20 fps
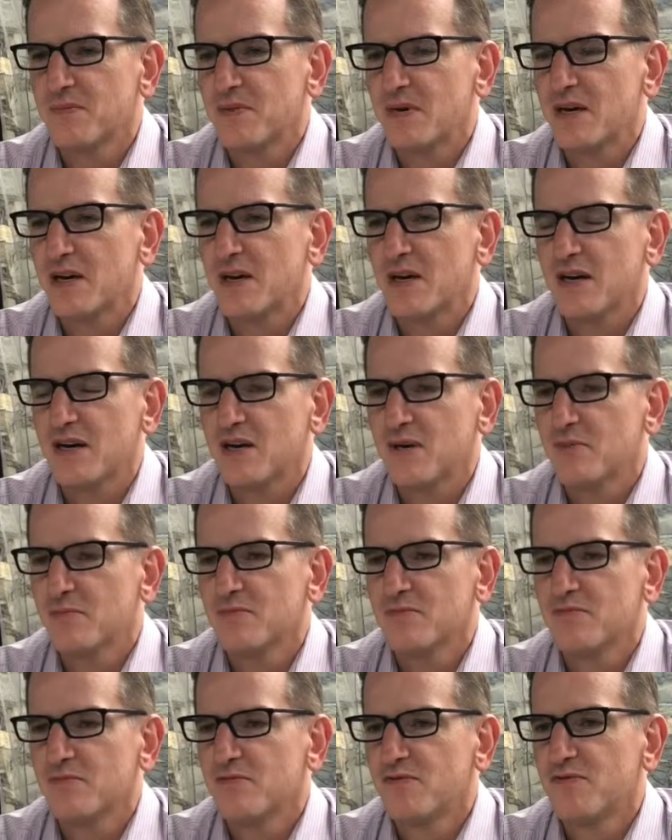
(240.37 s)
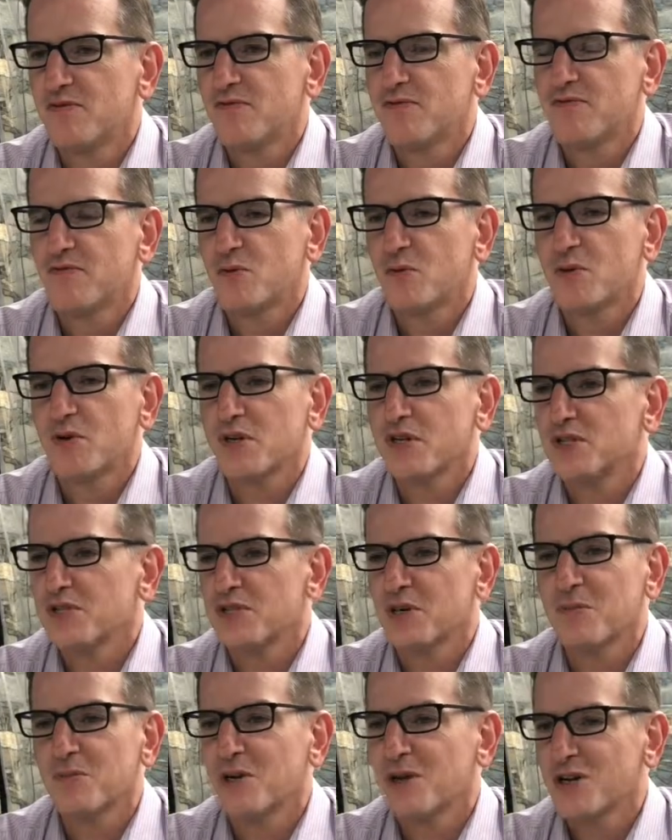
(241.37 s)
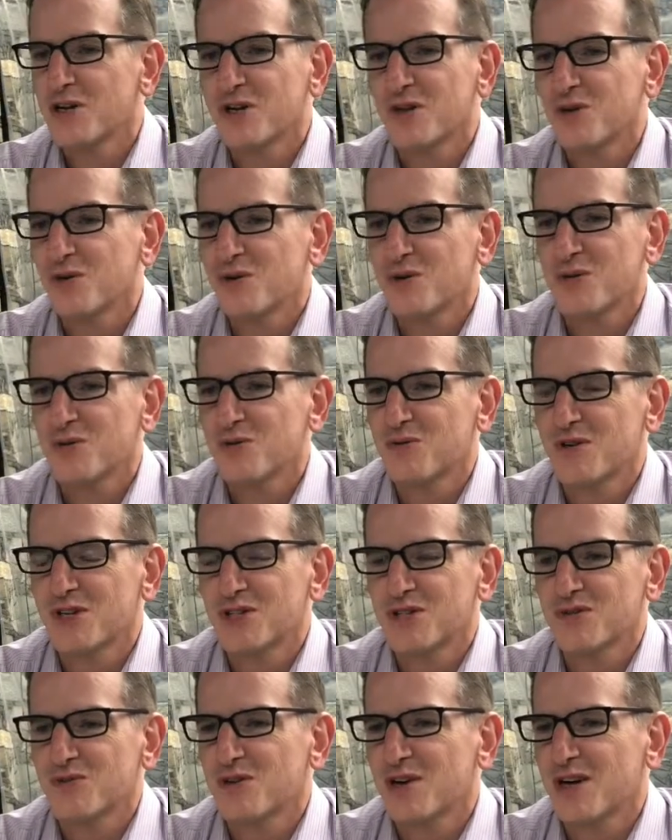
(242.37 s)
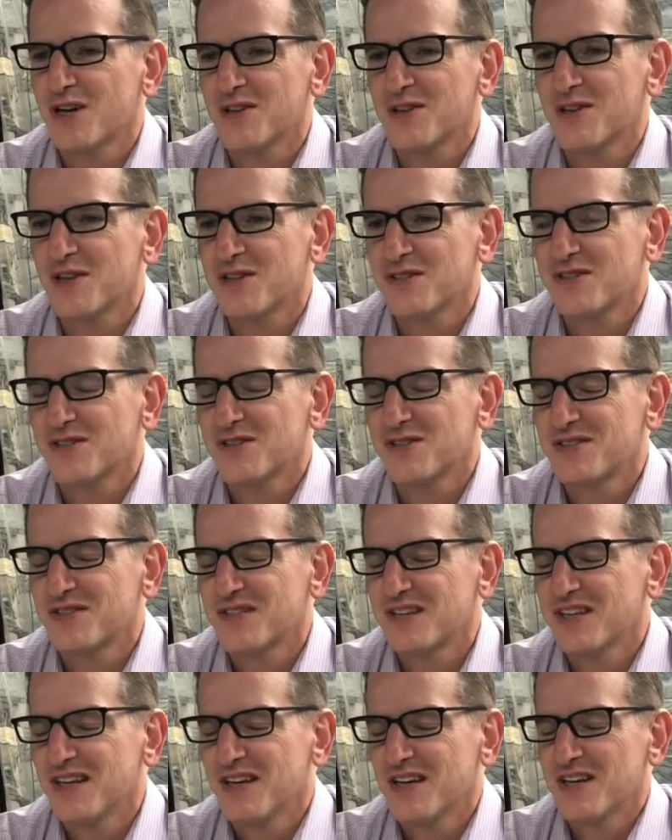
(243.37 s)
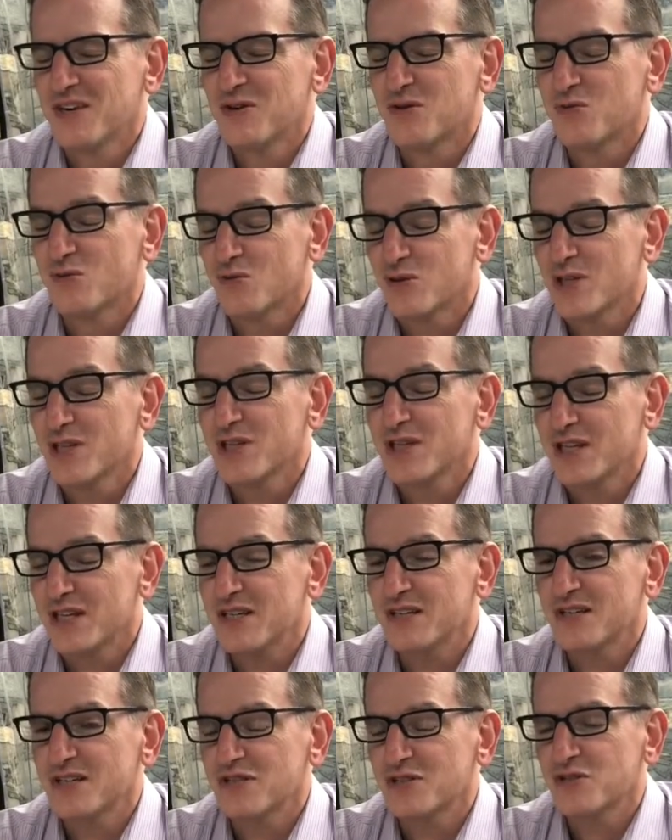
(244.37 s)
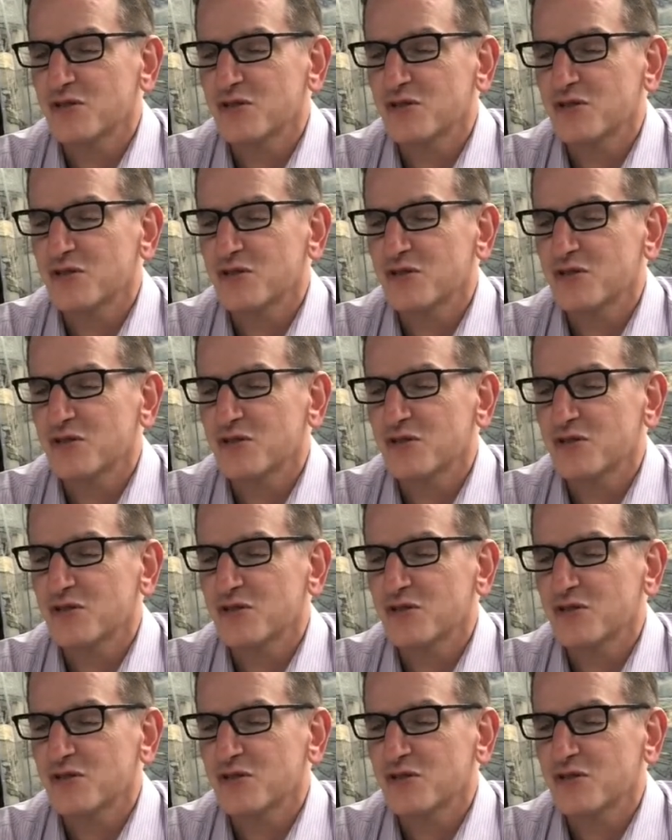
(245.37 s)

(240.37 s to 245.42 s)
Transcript: um, 40 some odd year old restaurant that's really a, a